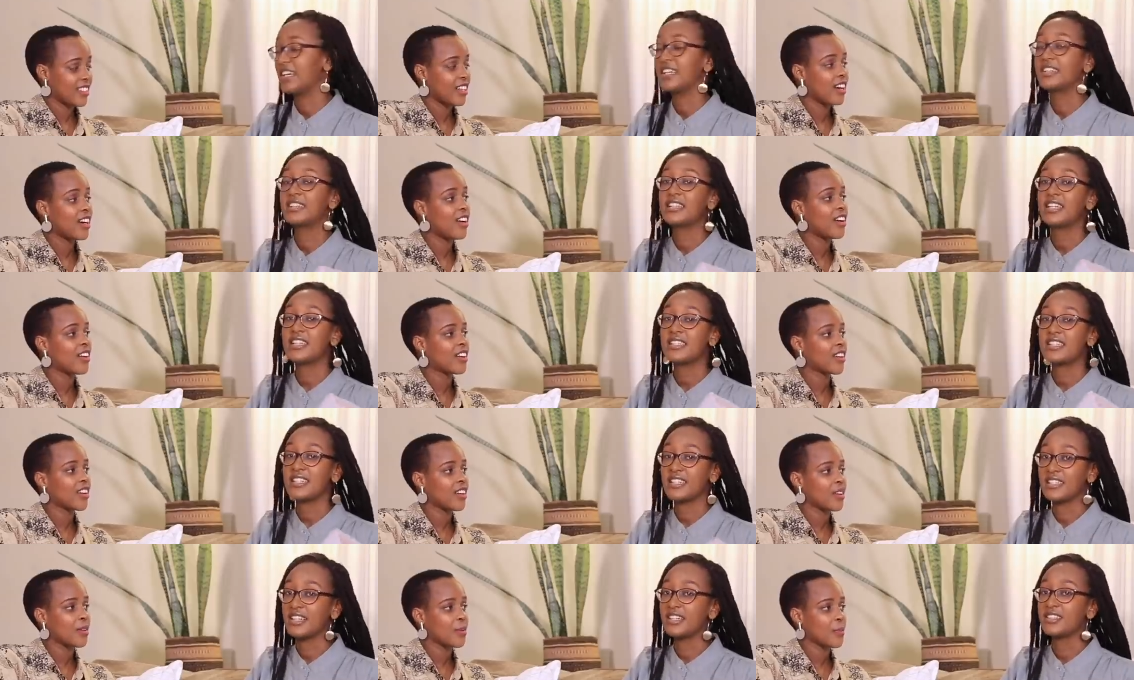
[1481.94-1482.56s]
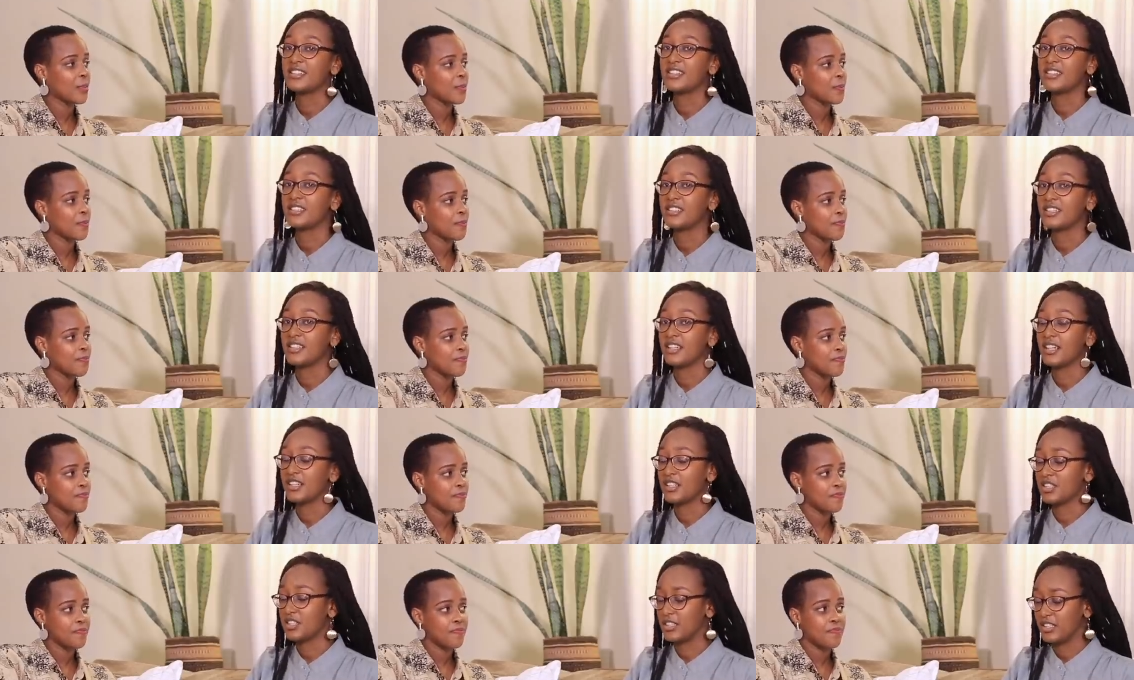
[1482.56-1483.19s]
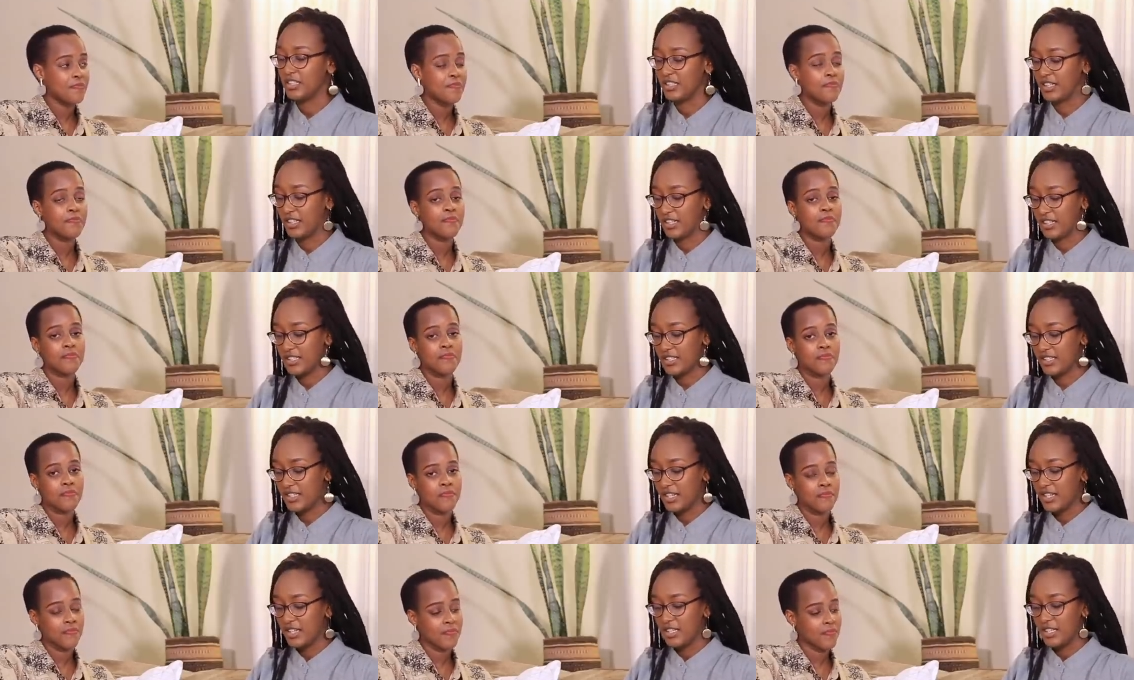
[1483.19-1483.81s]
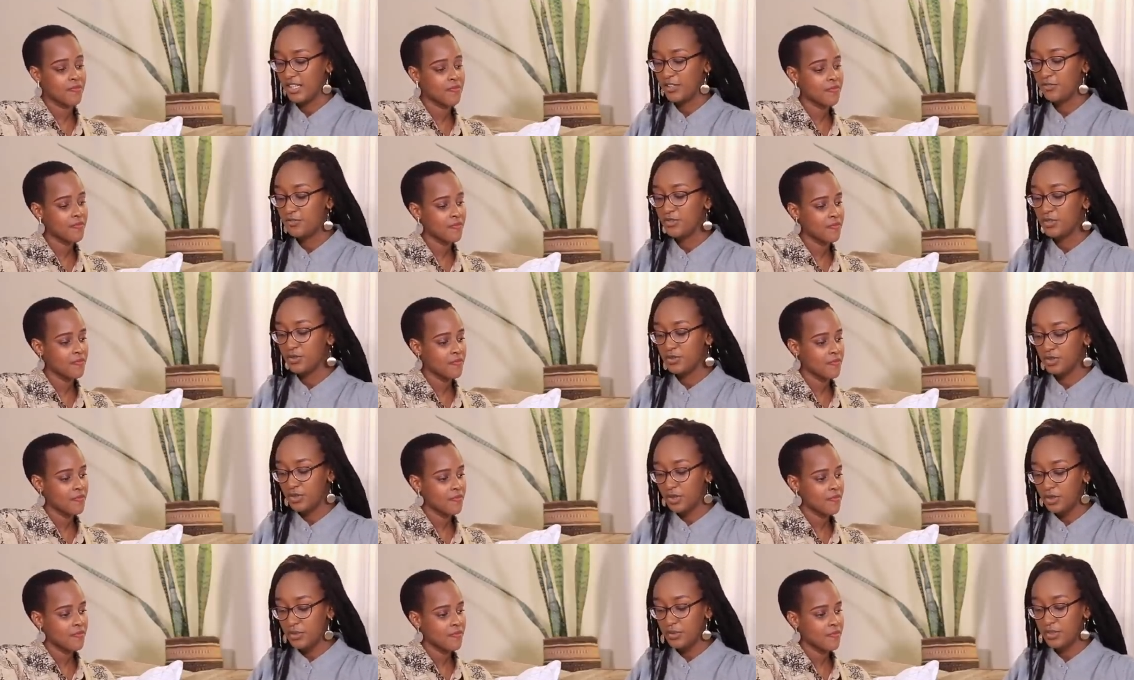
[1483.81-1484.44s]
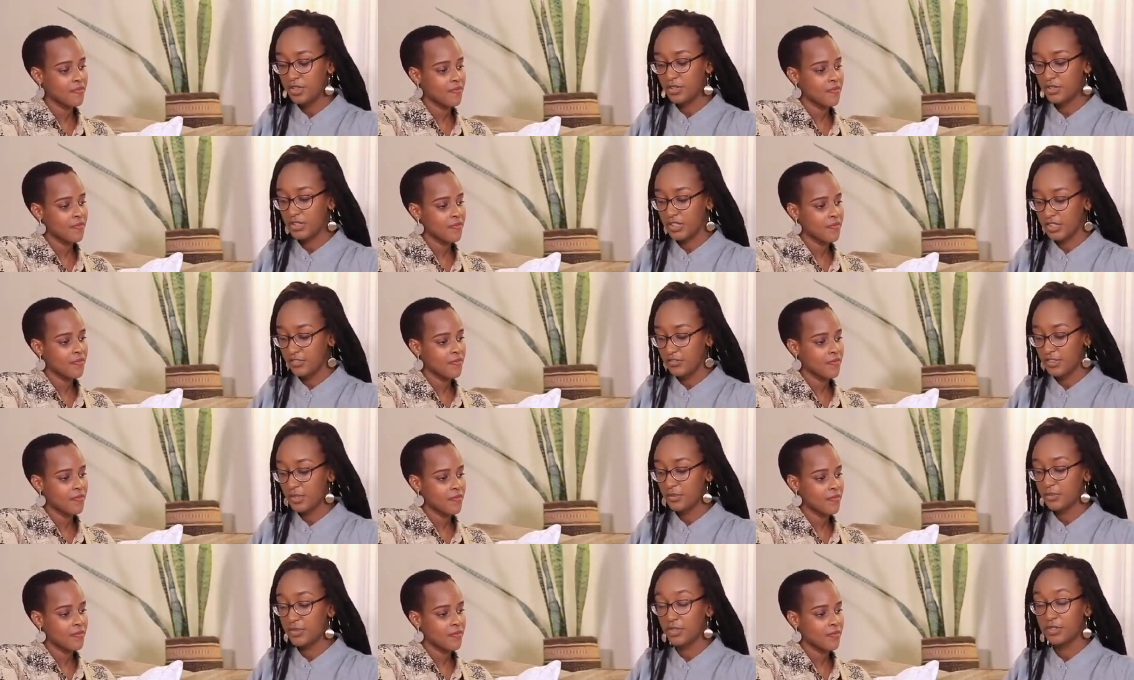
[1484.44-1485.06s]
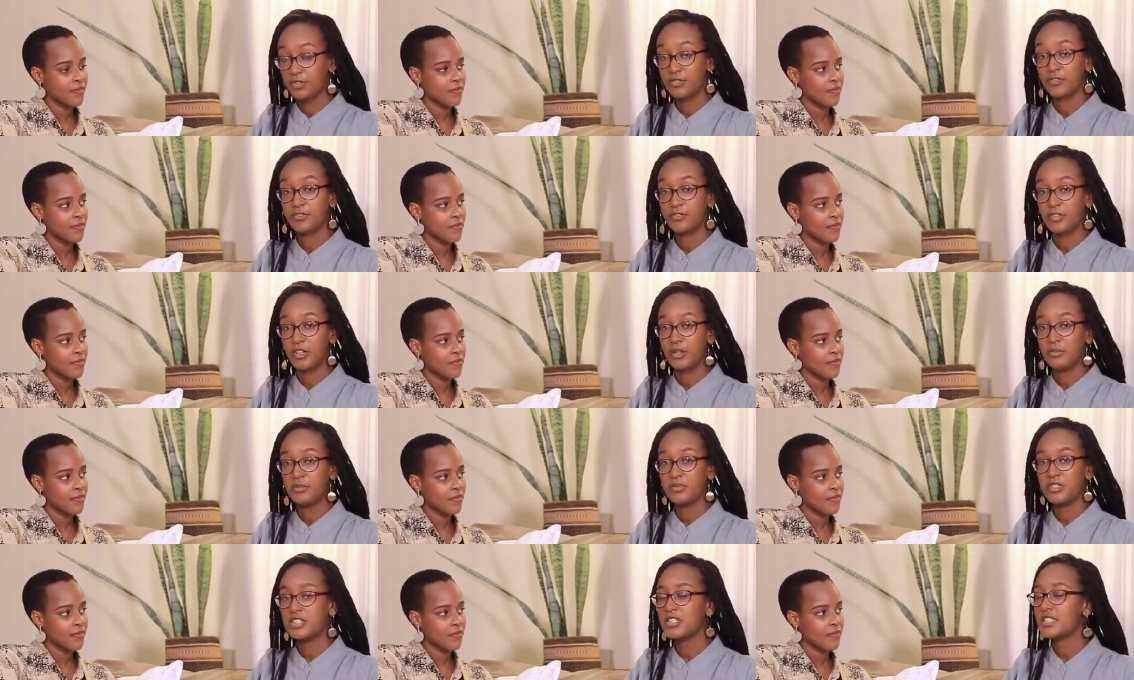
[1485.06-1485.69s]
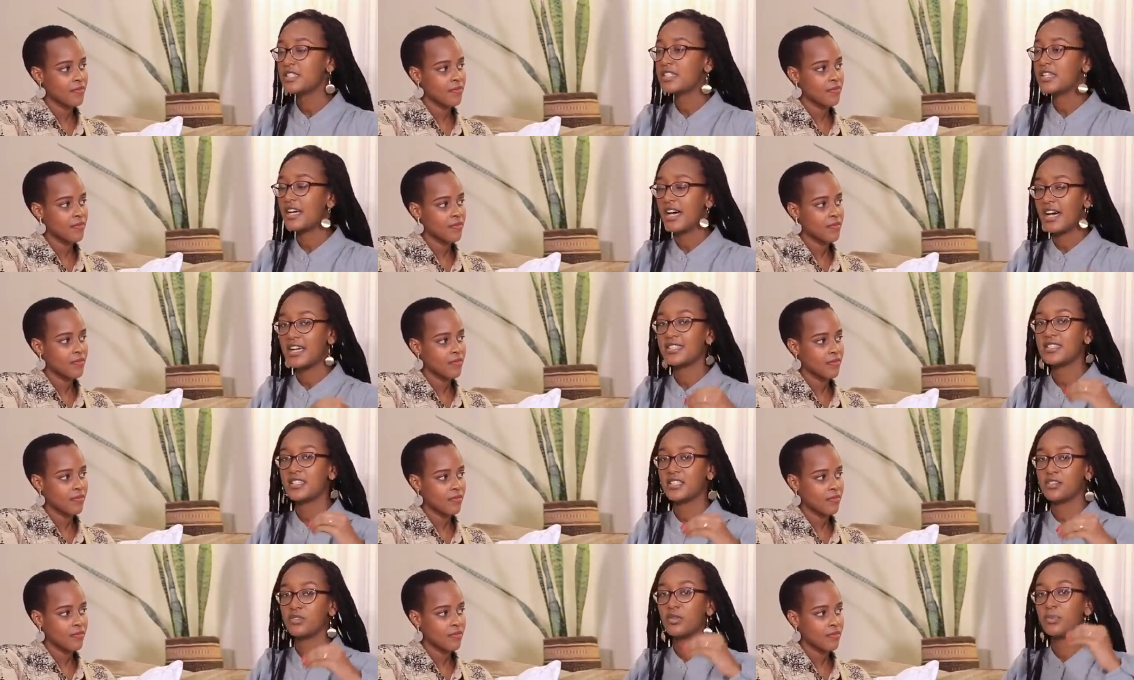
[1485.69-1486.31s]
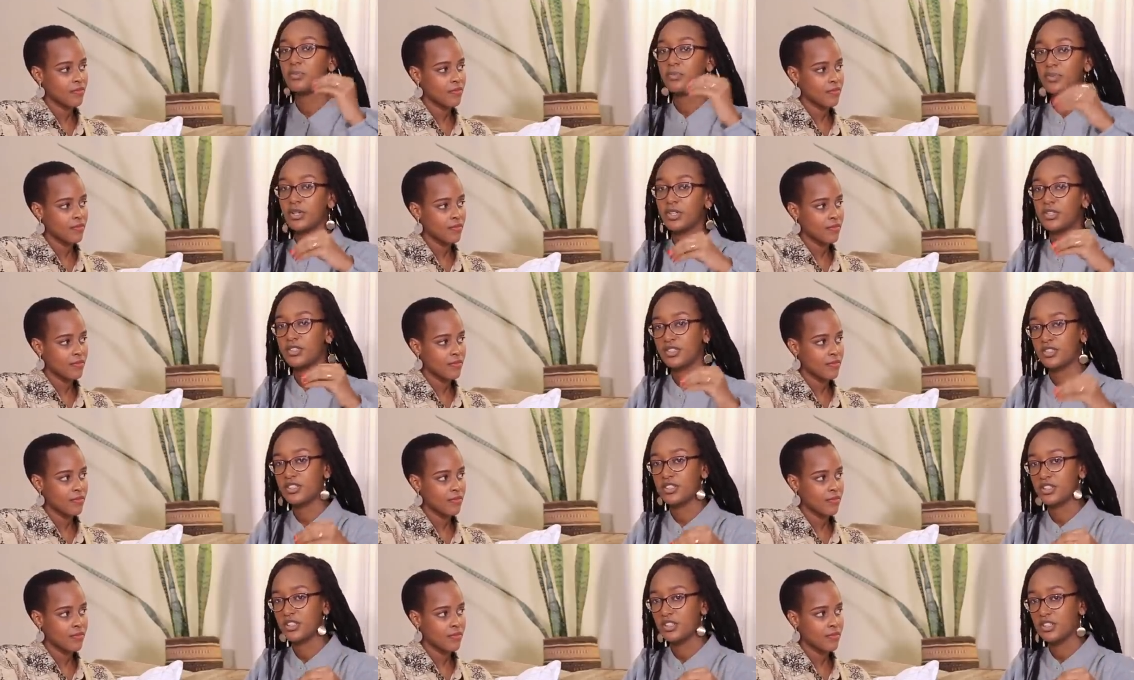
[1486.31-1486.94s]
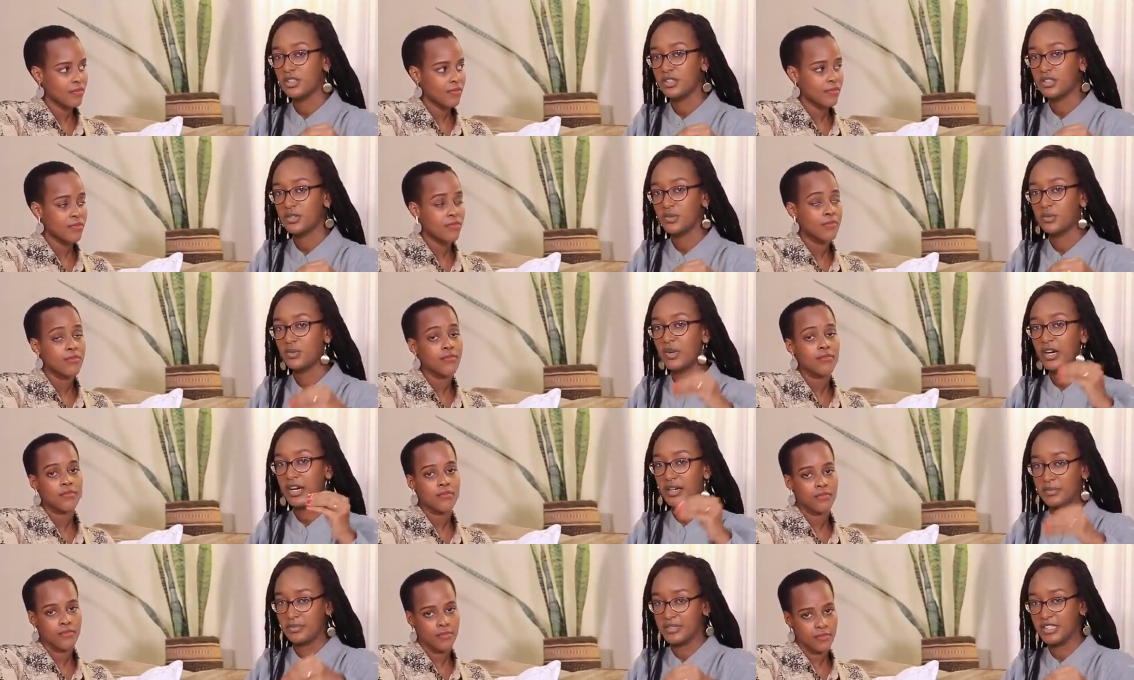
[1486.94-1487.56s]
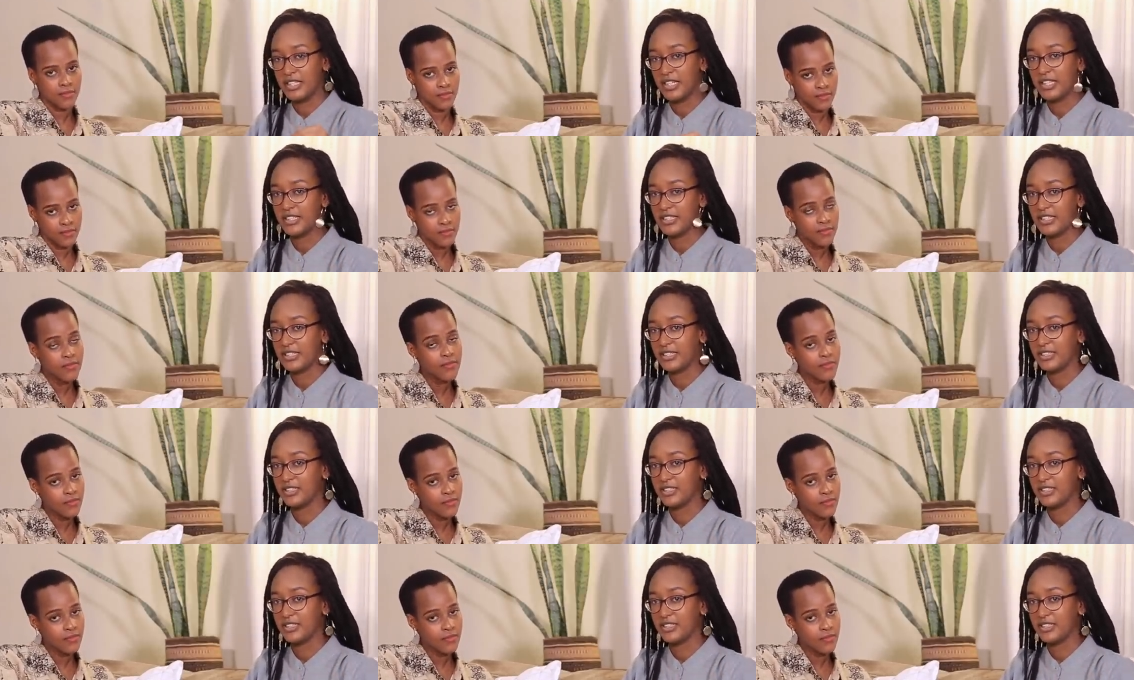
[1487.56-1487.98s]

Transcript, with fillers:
Speaker 1: And okay. that's another thing, actually, guys. Mm. If you know where you're giving birth from, just ask the person, Wahab mm. Mm-hmm. Jari.